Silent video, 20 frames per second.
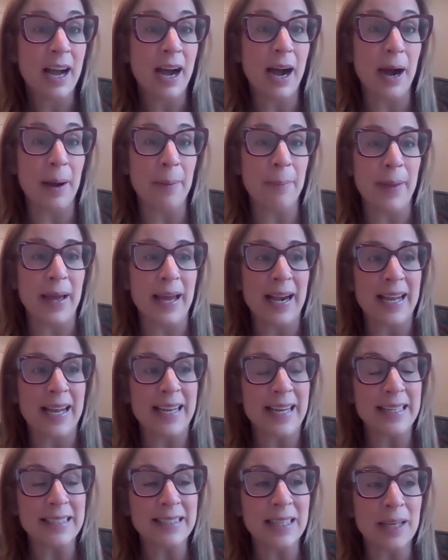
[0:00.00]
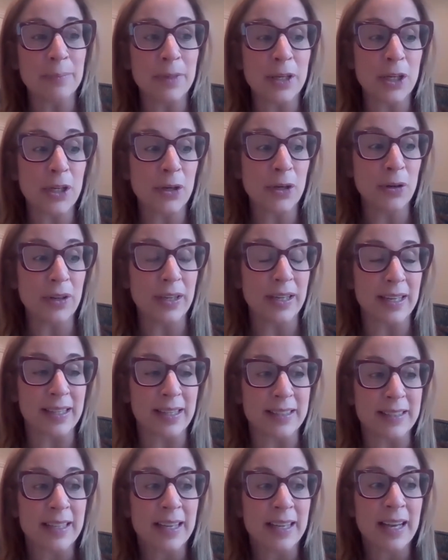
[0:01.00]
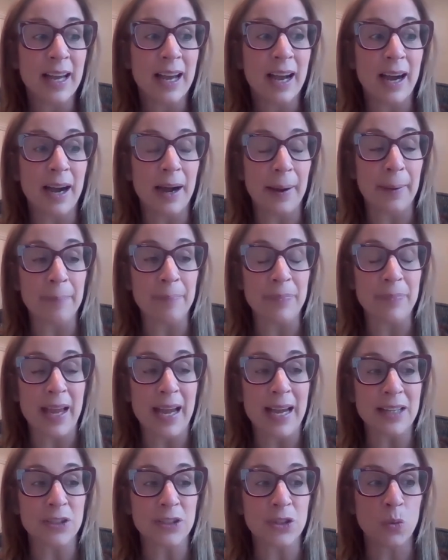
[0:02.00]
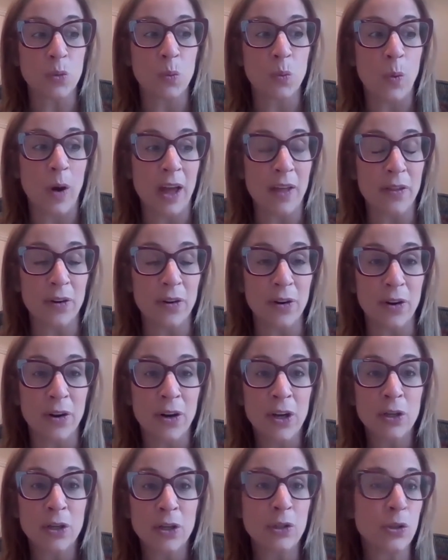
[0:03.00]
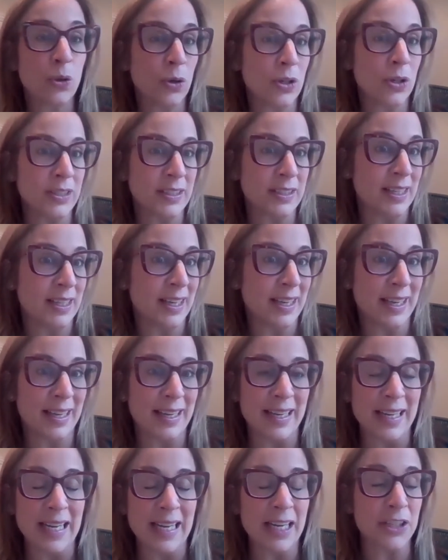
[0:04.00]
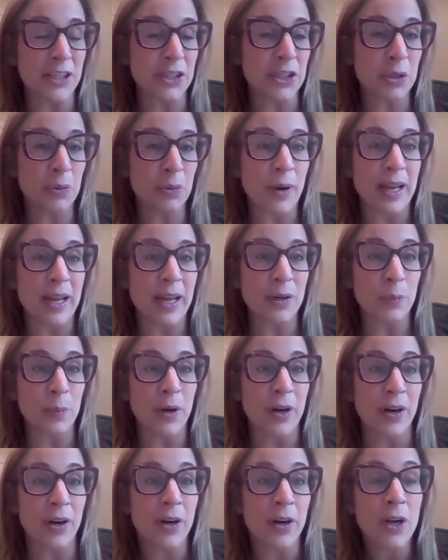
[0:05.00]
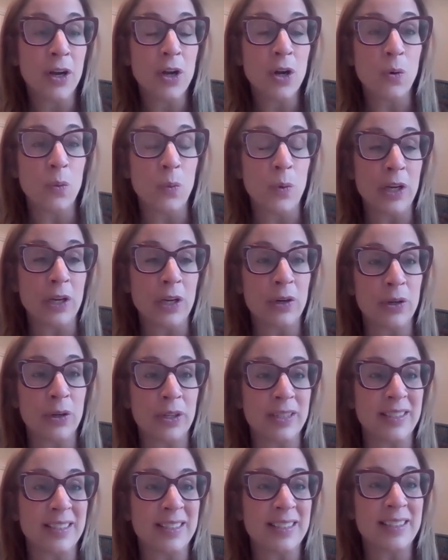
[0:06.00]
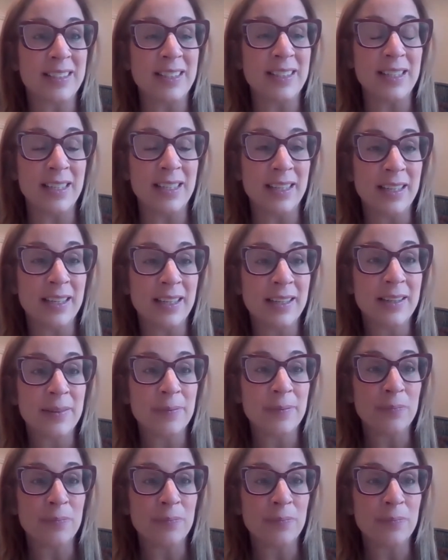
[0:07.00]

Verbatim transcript: Um, and I guess I'm curious um, as to whether you're seeing any kind of trend where we could see